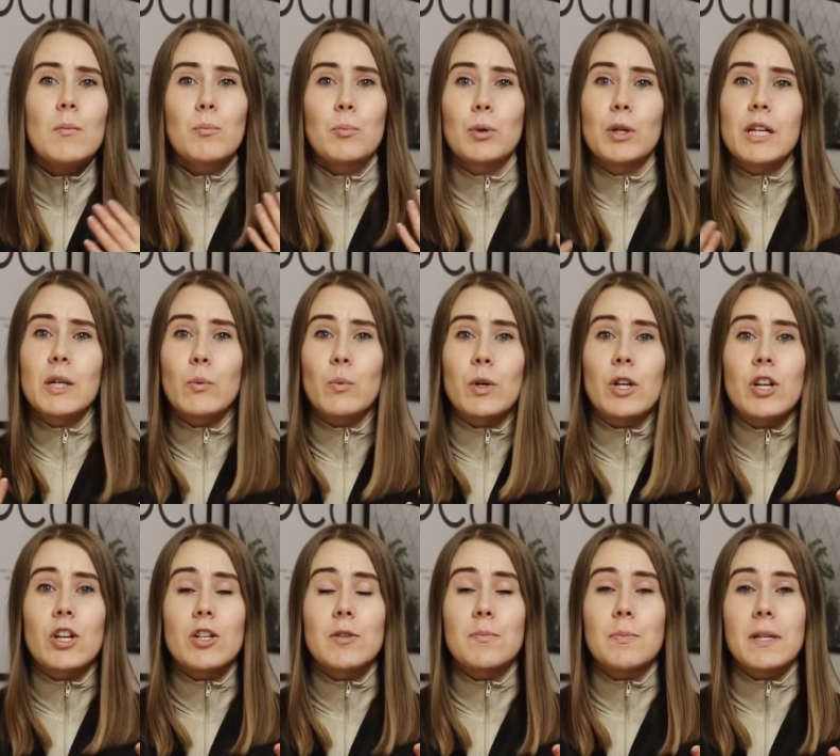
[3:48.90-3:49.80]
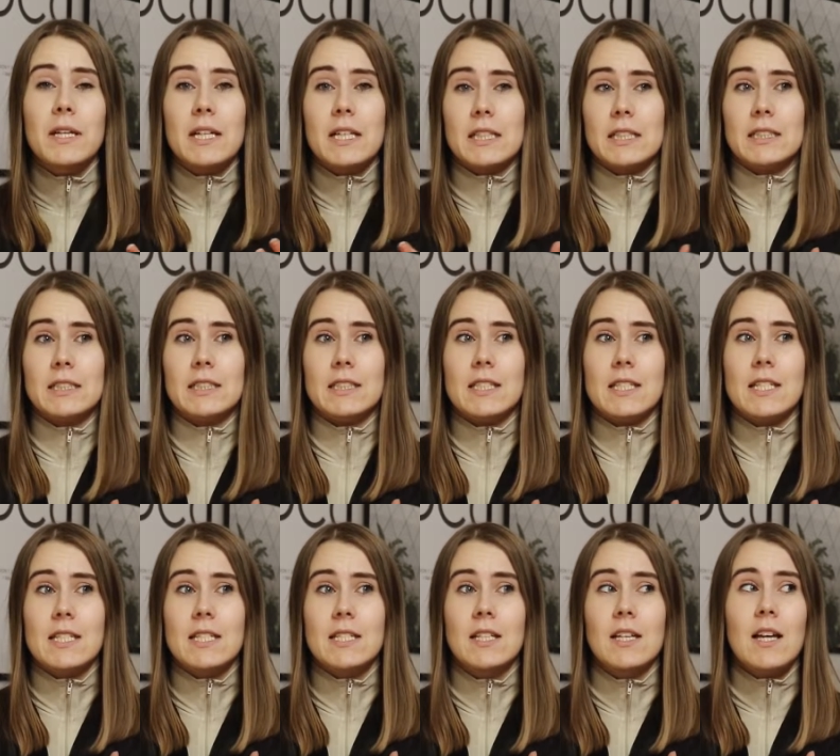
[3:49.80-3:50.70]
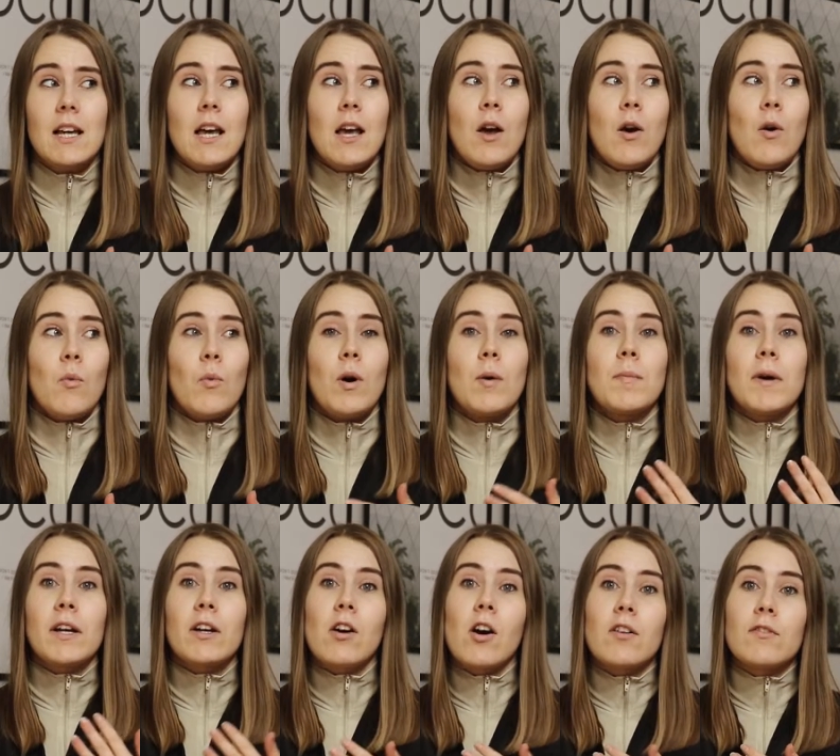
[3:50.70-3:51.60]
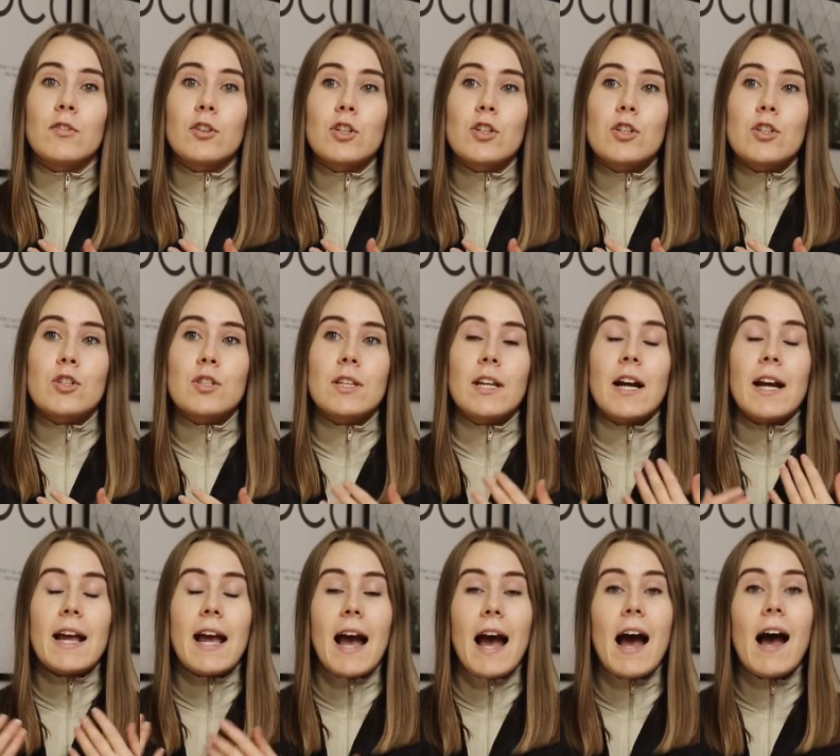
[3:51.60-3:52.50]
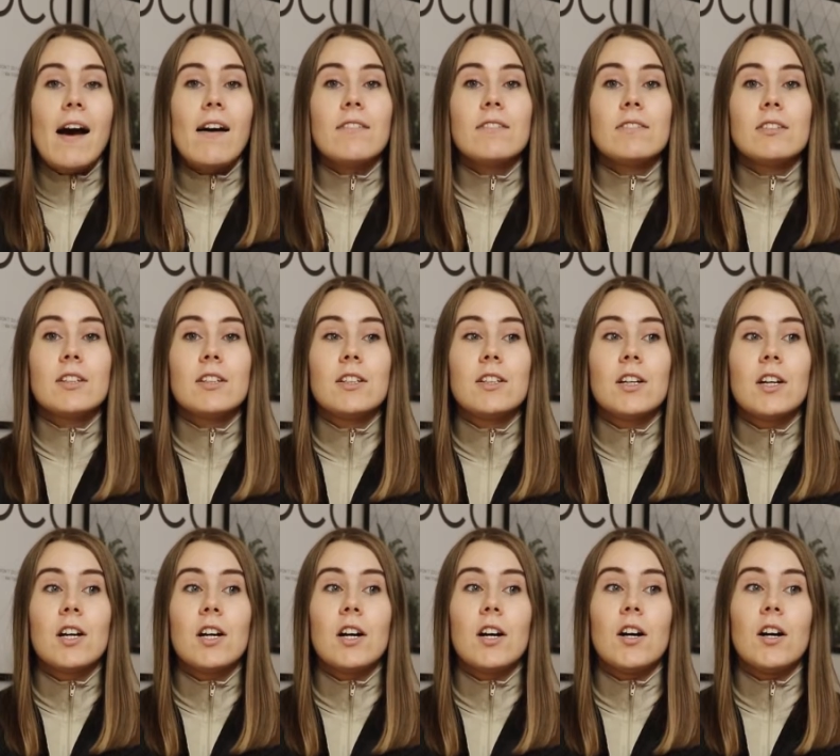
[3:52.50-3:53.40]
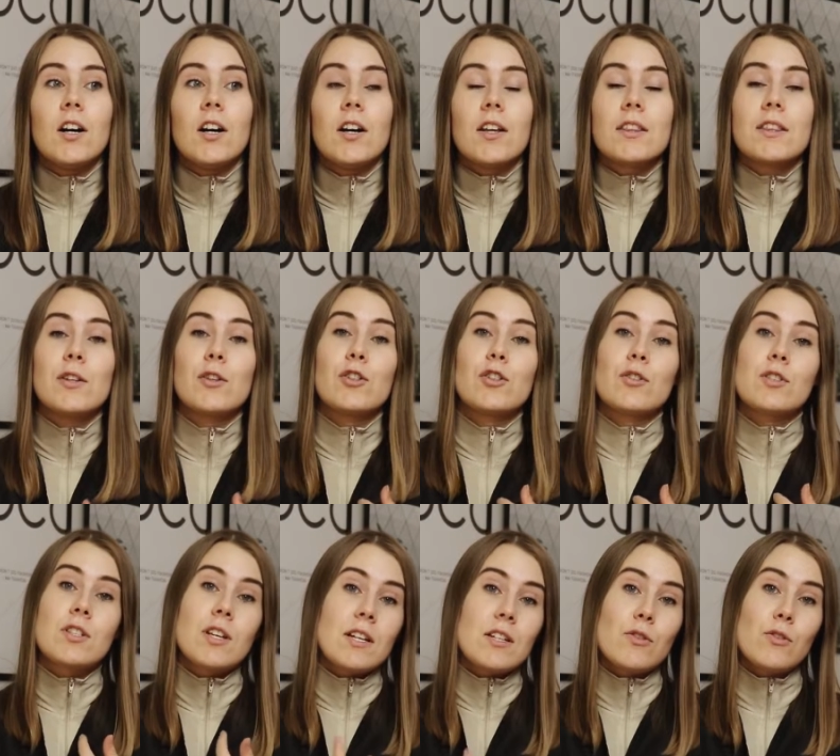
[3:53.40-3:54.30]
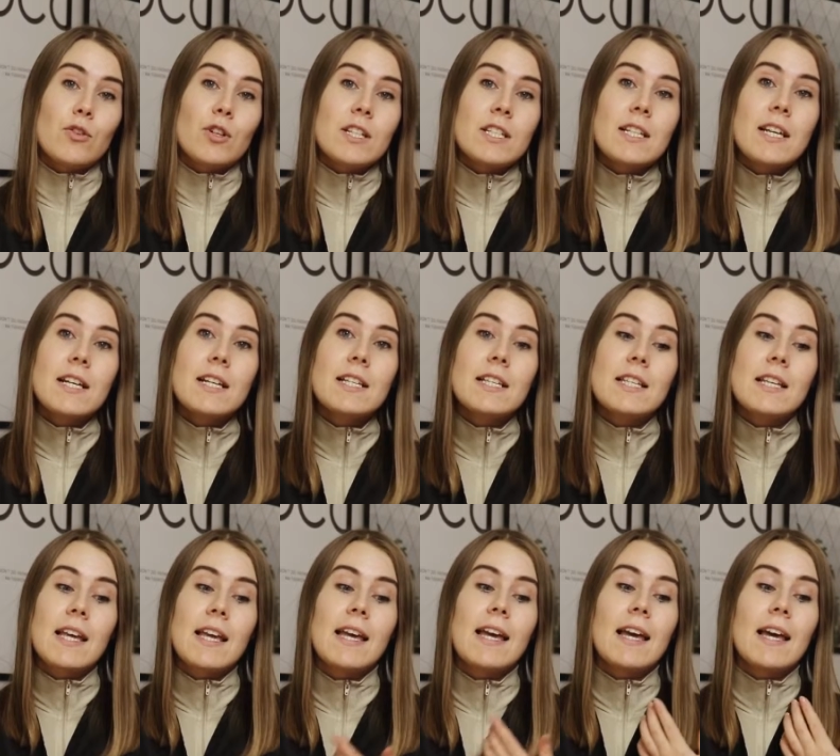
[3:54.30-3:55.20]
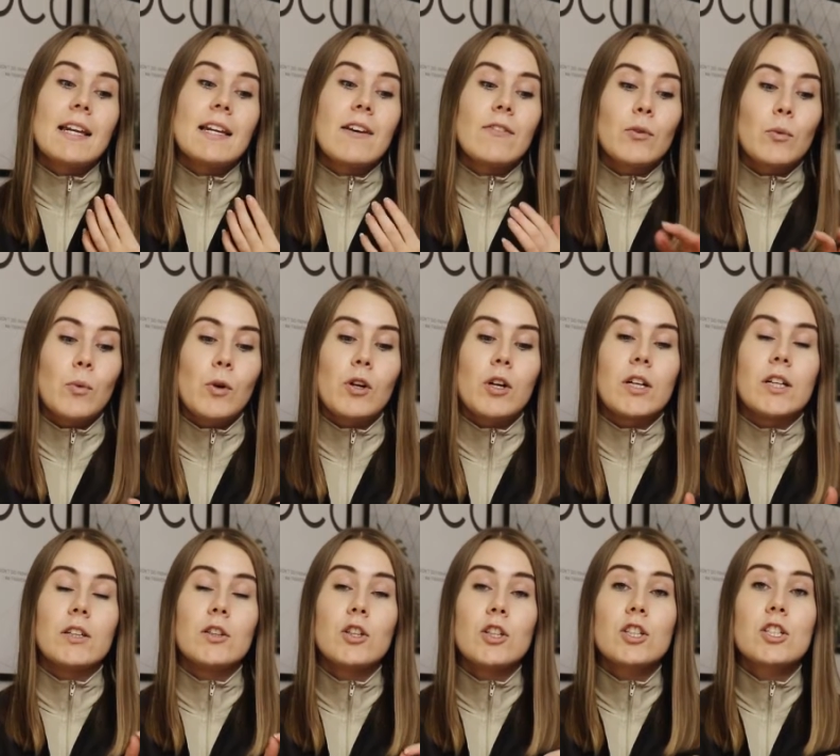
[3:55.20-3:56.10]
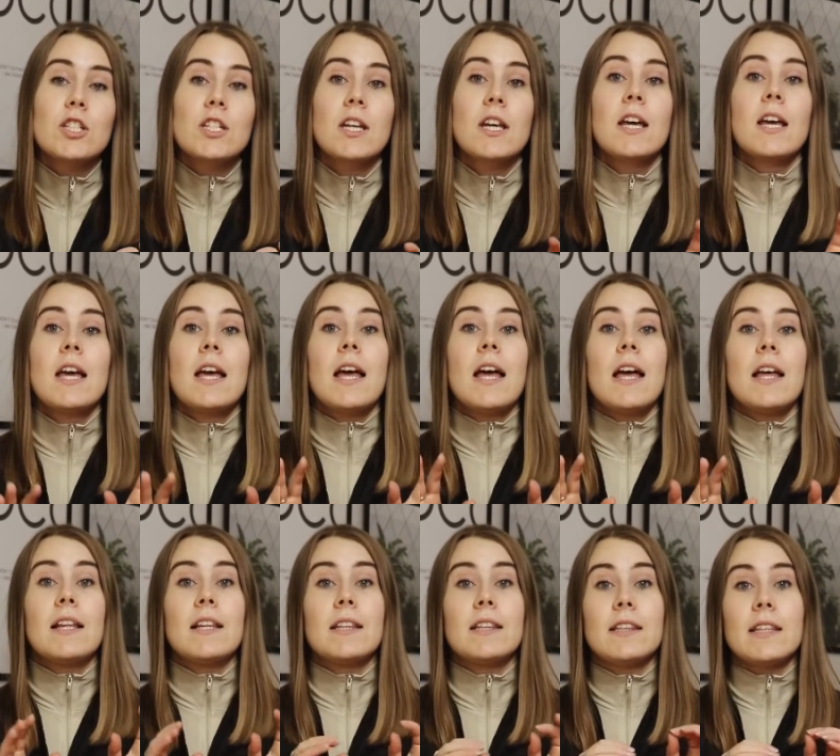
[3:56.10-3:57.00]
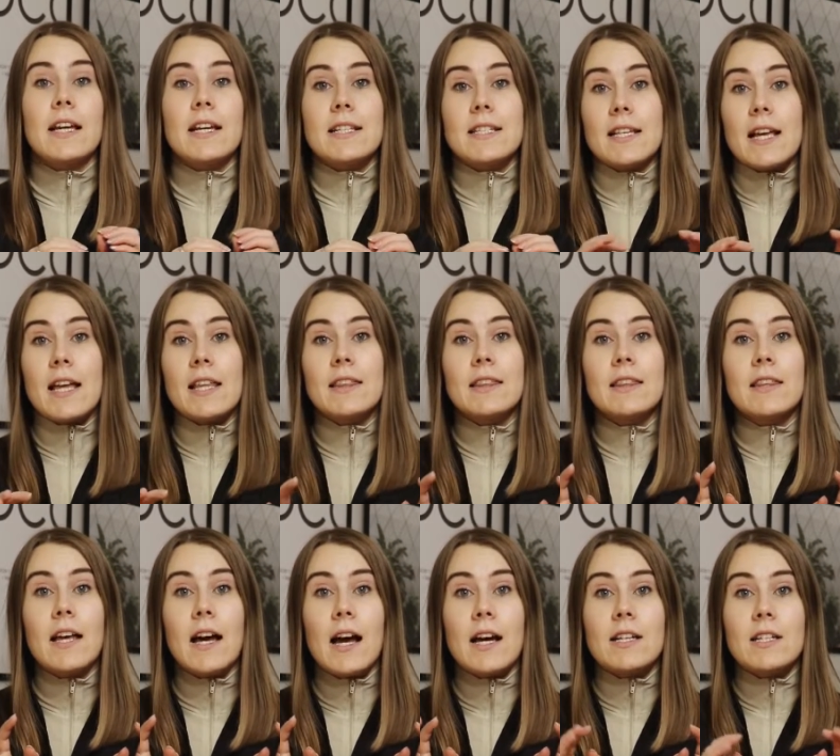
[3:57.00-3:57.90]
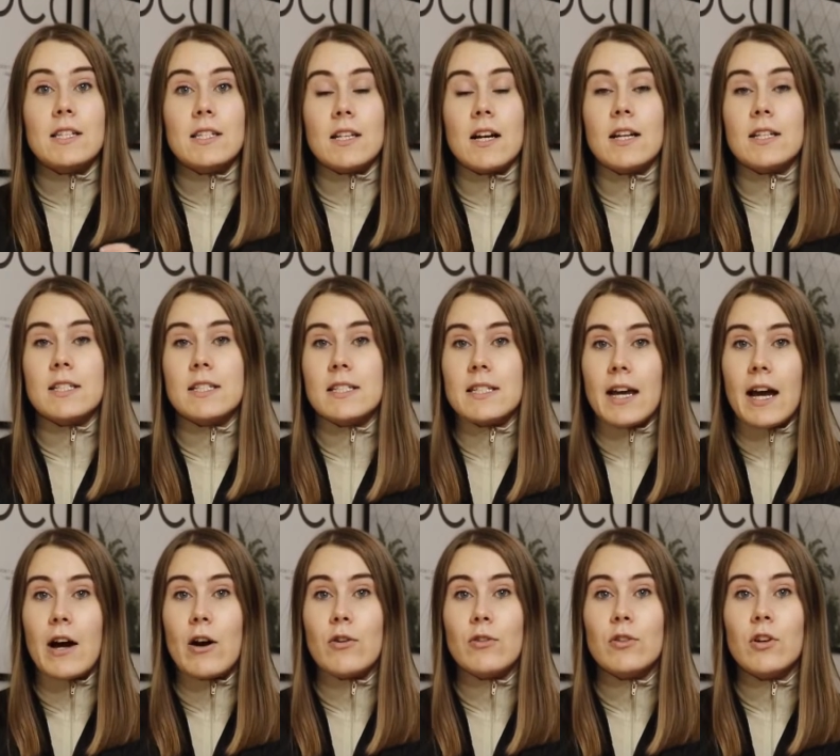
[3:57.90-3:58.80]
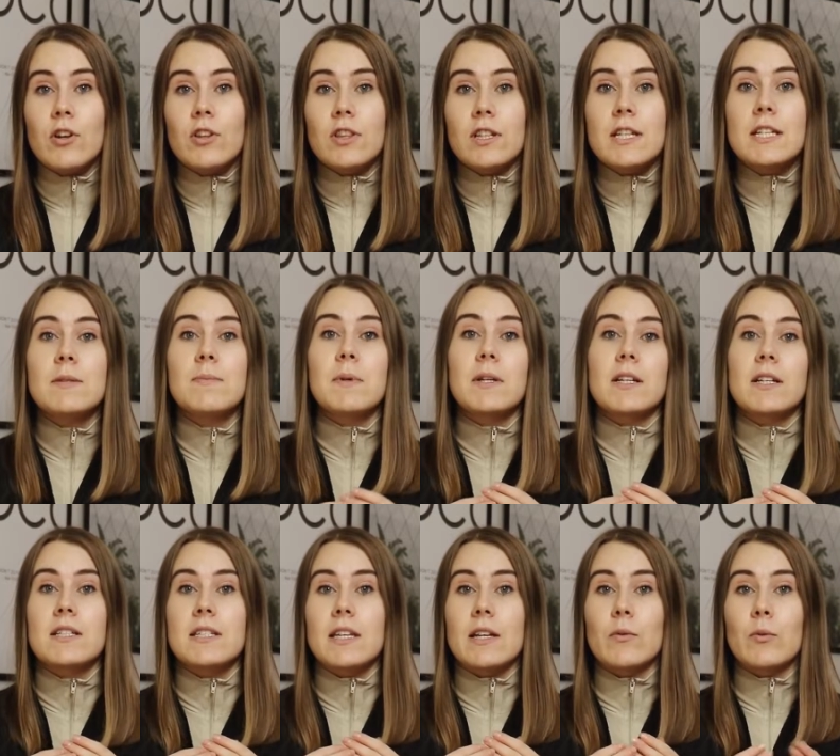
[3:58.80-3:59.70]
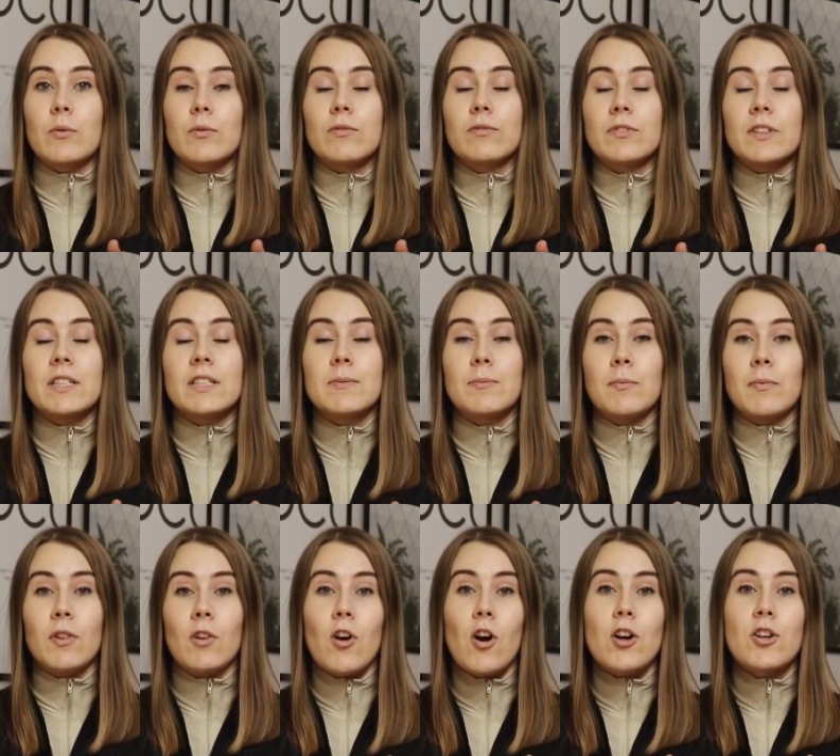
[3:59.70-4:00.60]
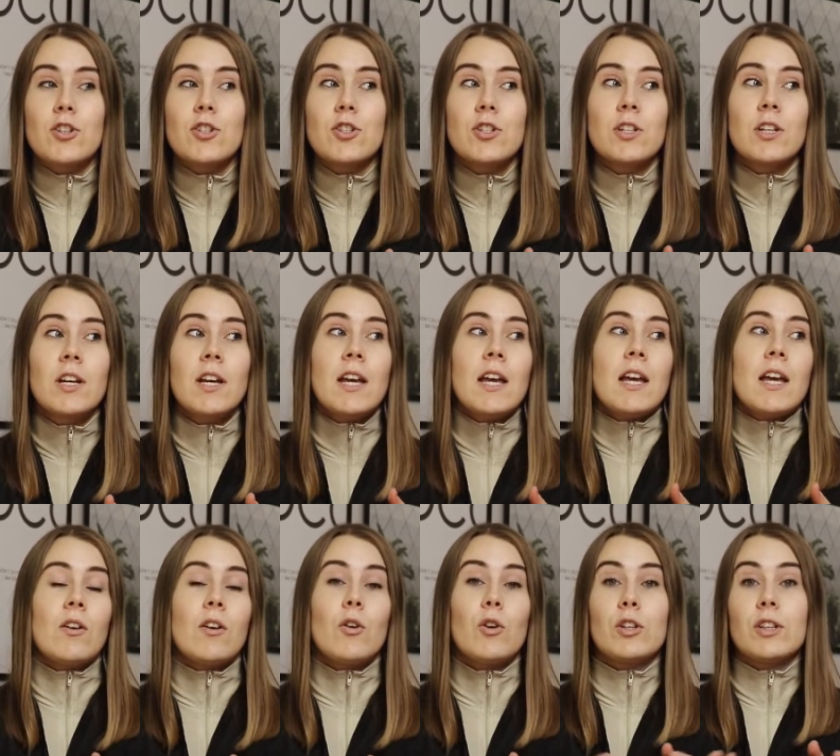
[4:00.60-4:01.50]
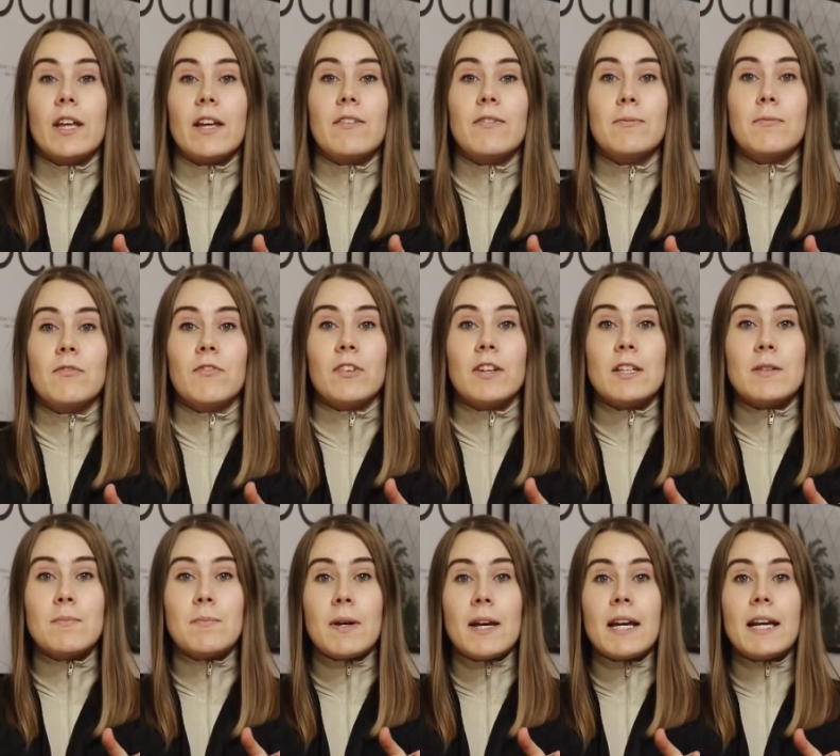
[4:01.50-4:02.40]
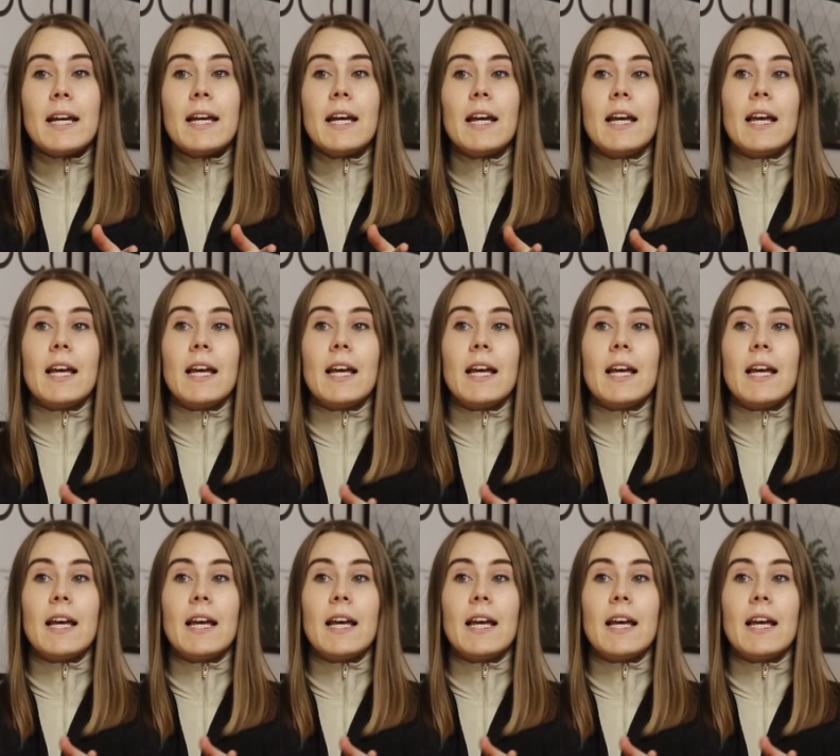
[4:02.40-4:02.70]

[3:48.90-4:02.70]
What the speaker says: pretty weird because, well, my Converse that I have, they're size 36, and everywhere I looked they said that size down on these because they fit large, or they fit big.